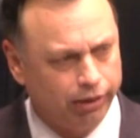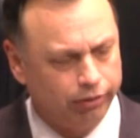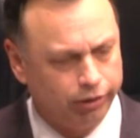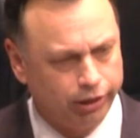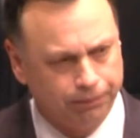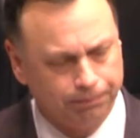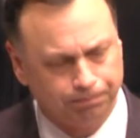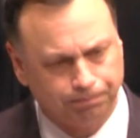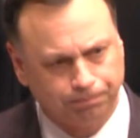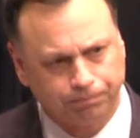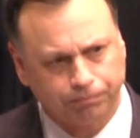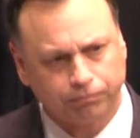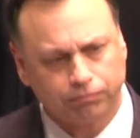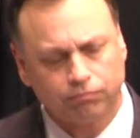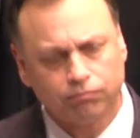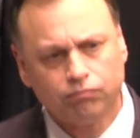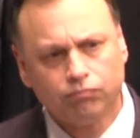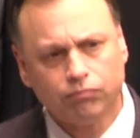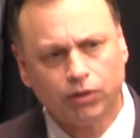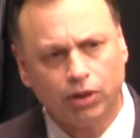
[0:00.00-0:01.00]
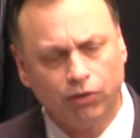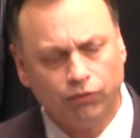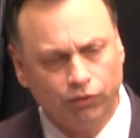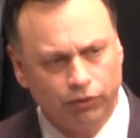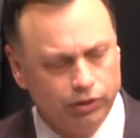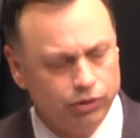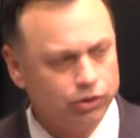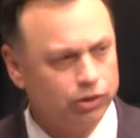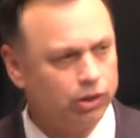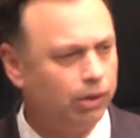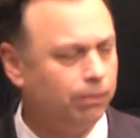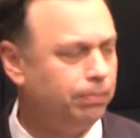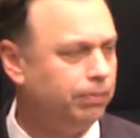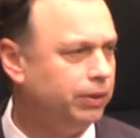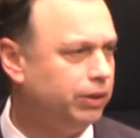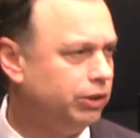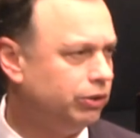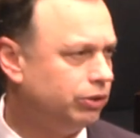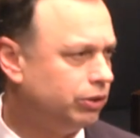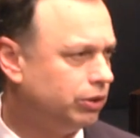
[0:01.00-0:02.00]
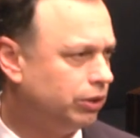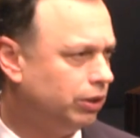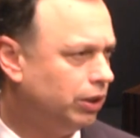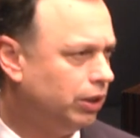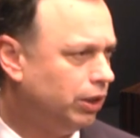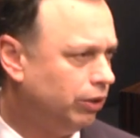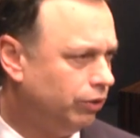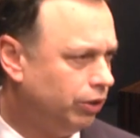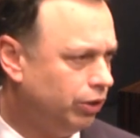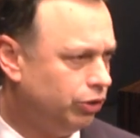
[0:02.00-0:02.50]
But senators against any changes were ready to